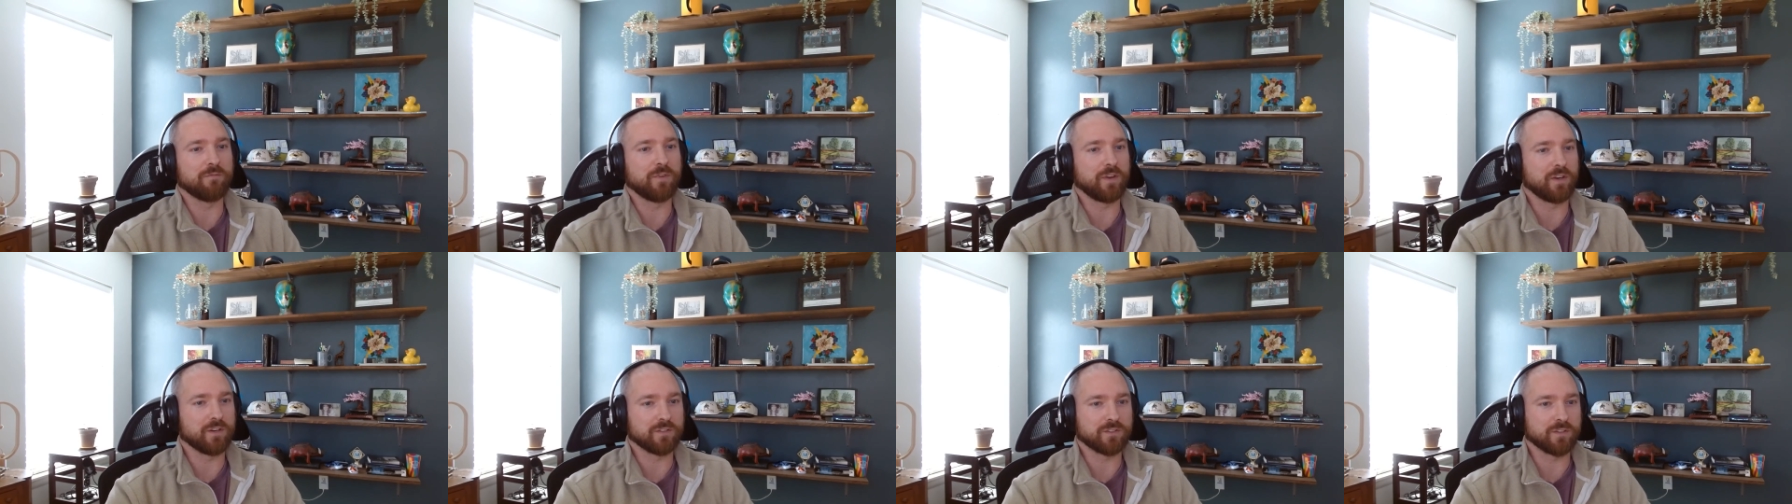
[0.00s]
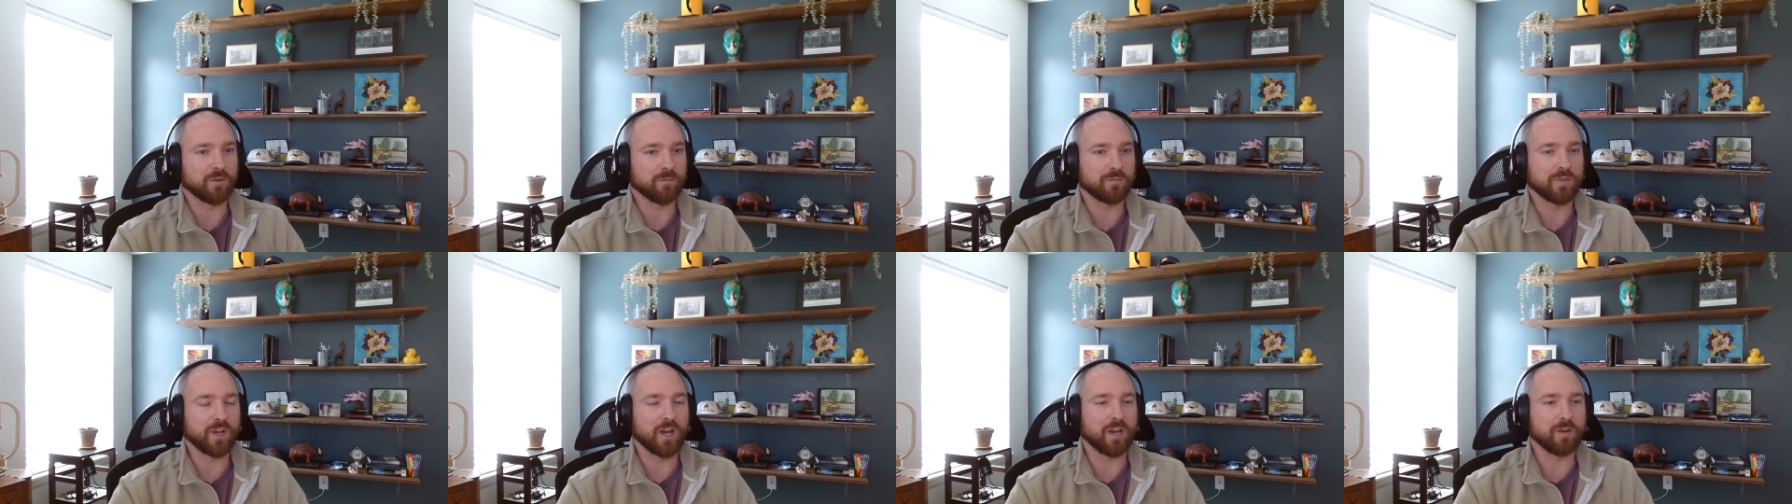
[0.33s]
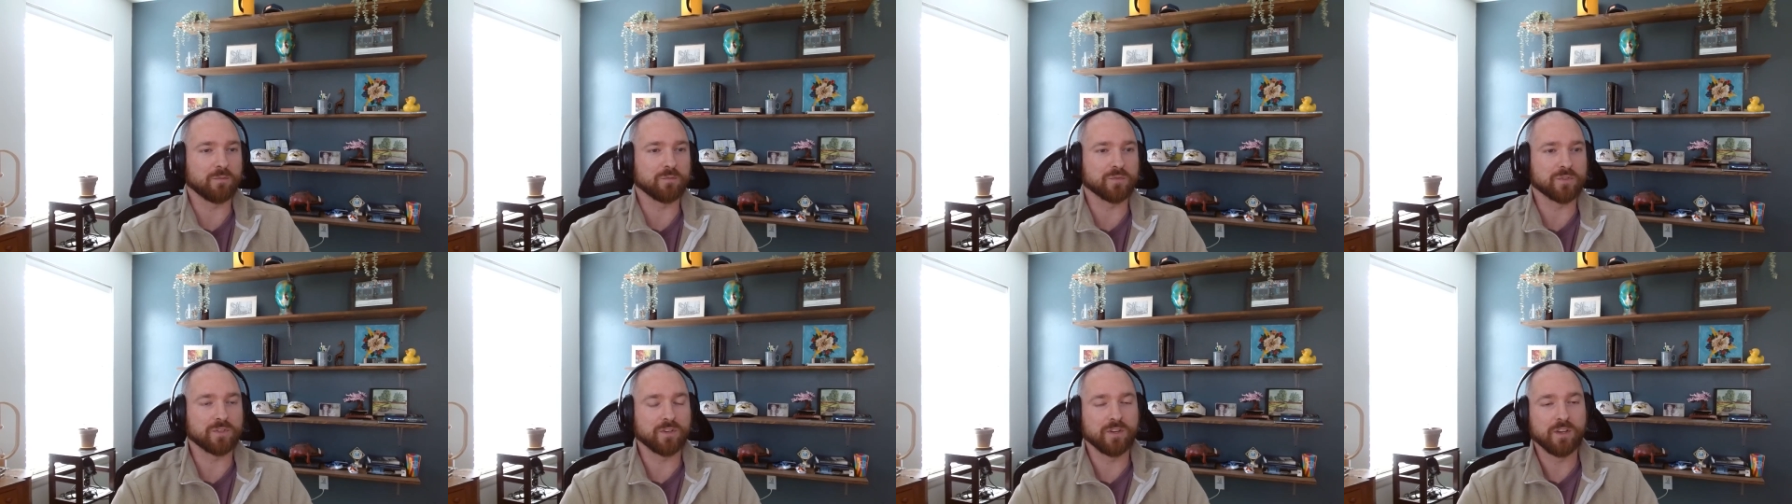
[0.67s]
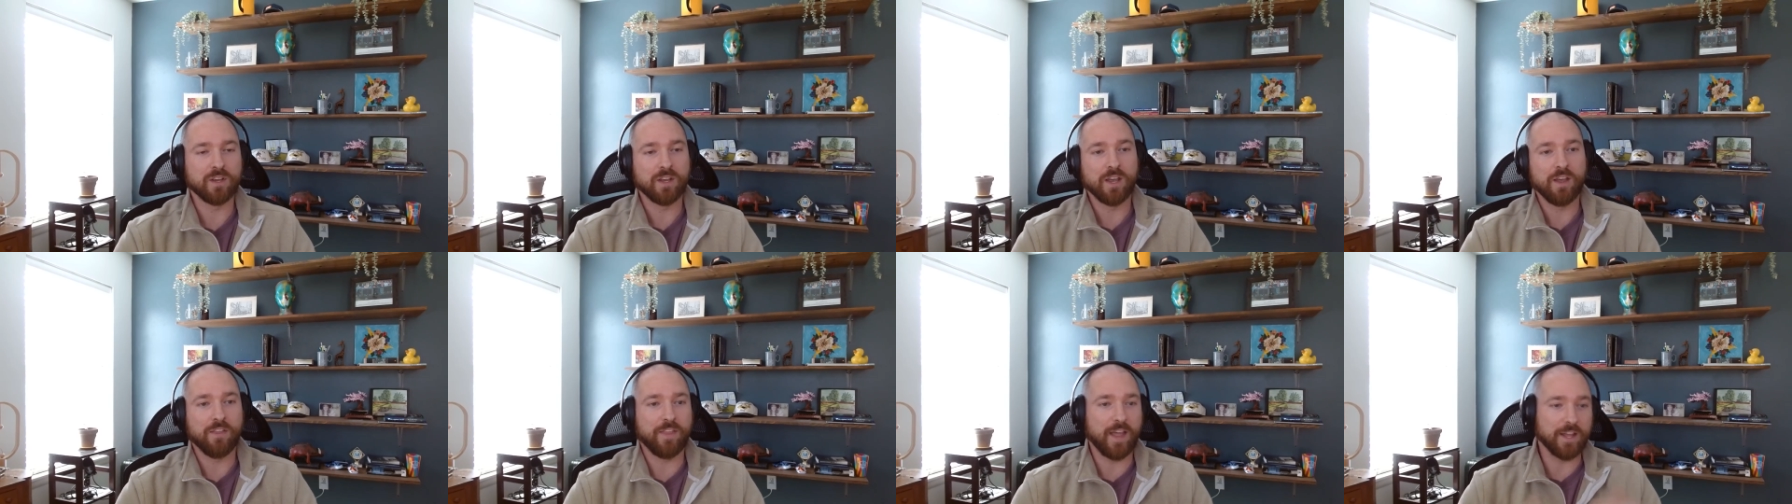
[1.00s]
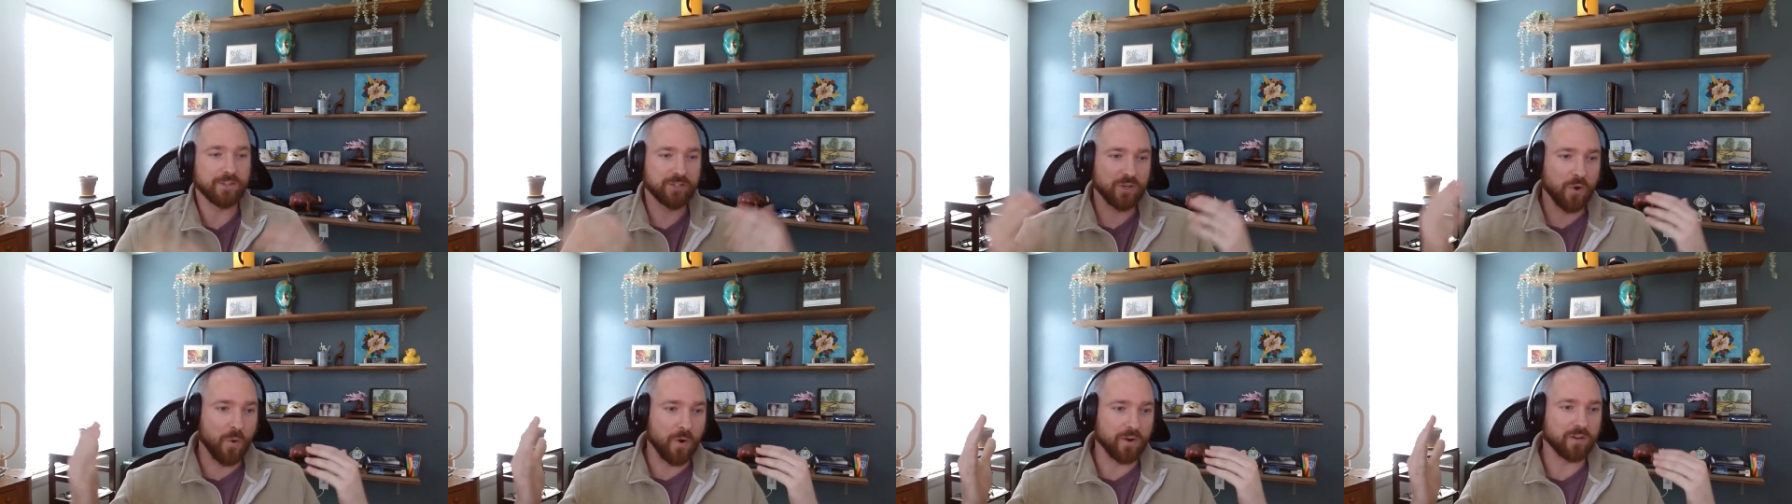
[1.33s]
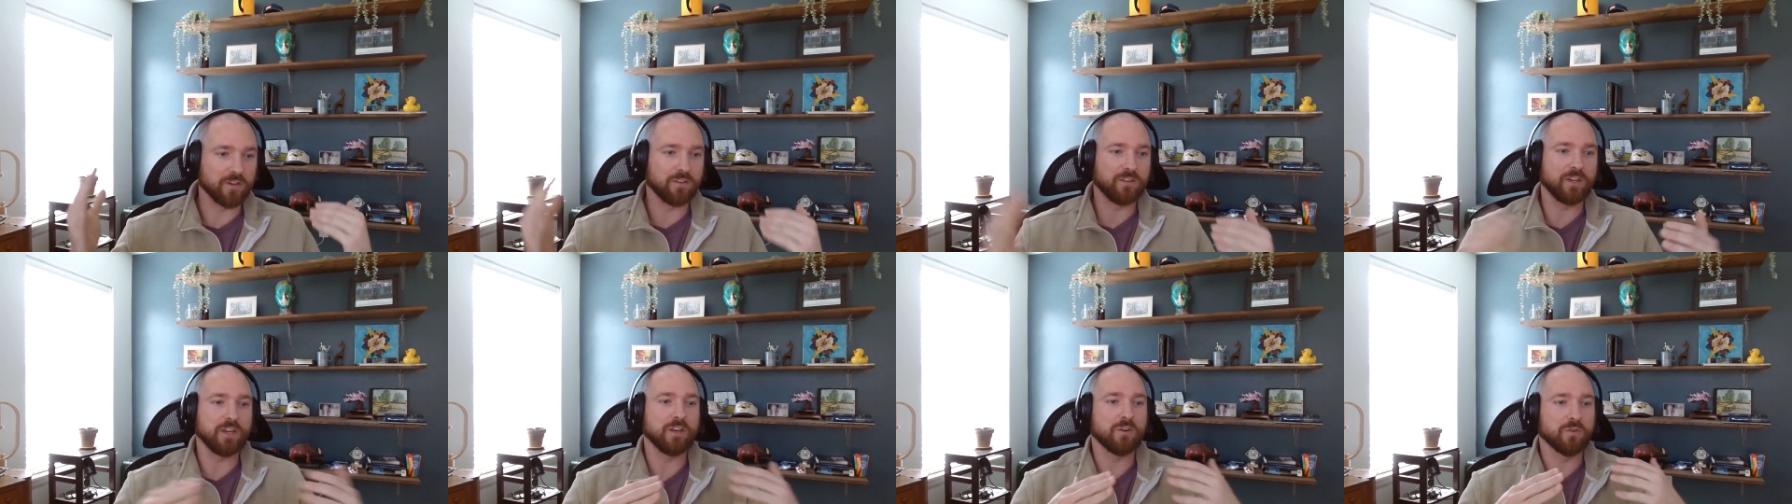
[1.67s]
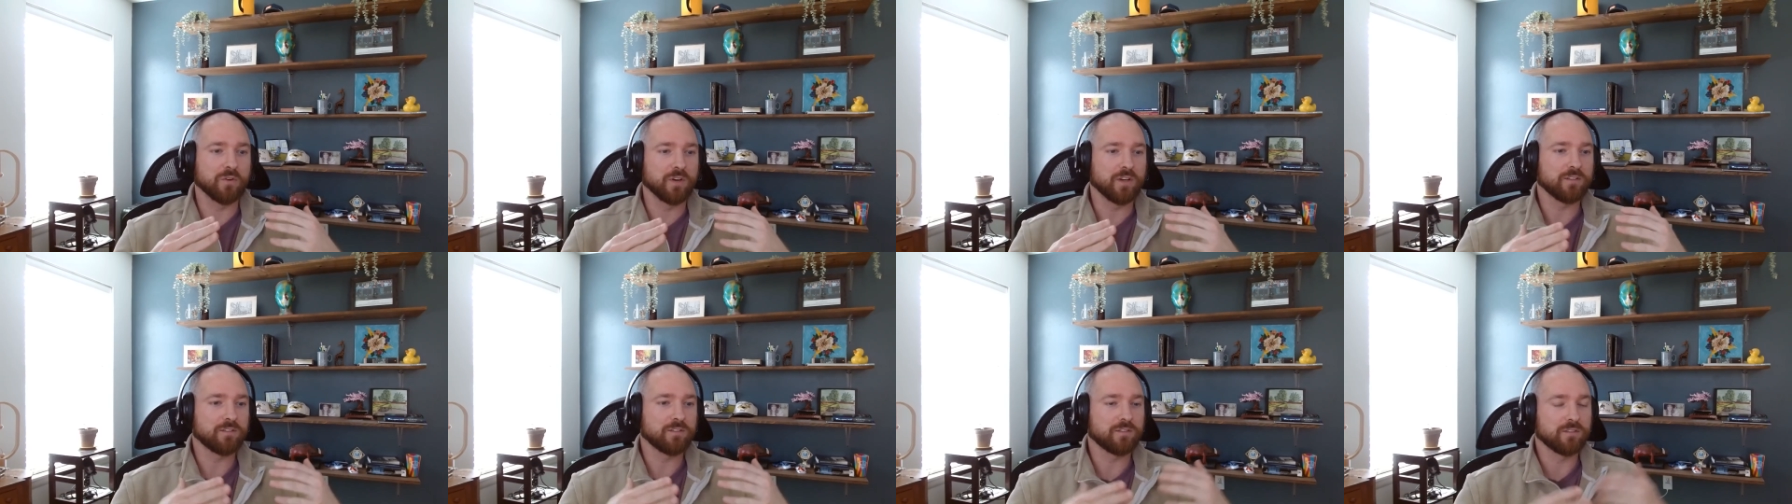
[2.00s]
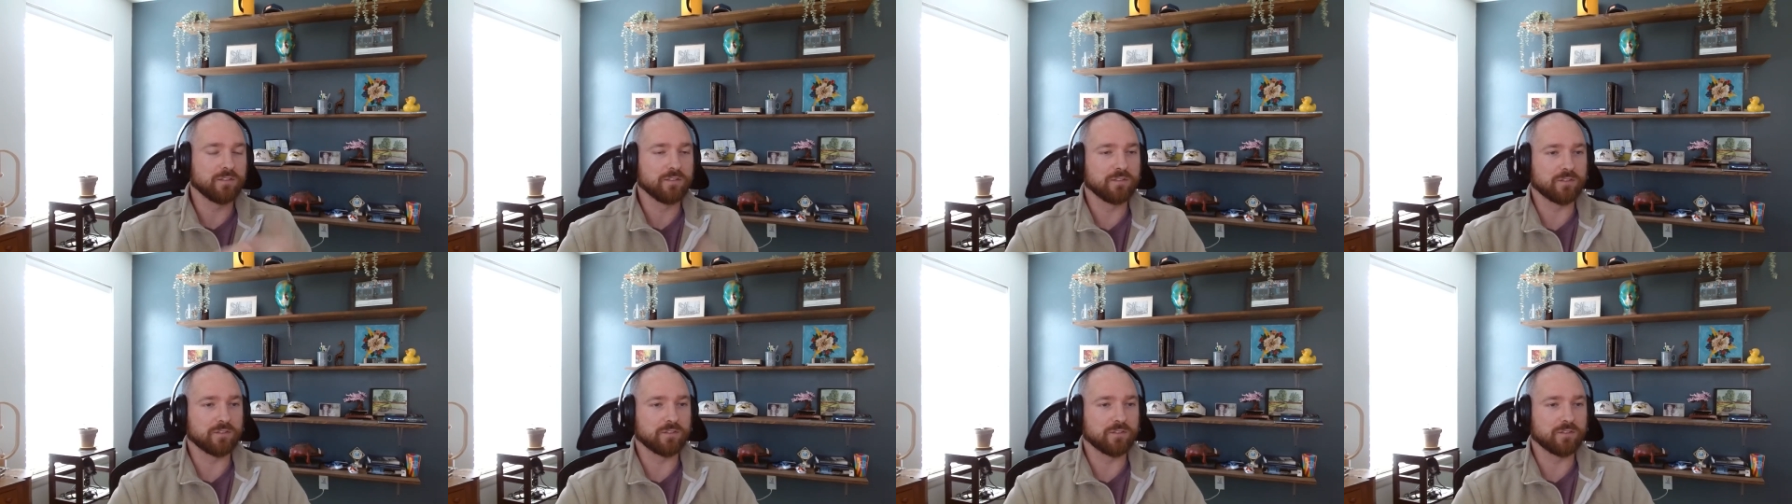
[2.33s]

figures sometimes, that's going to decrease.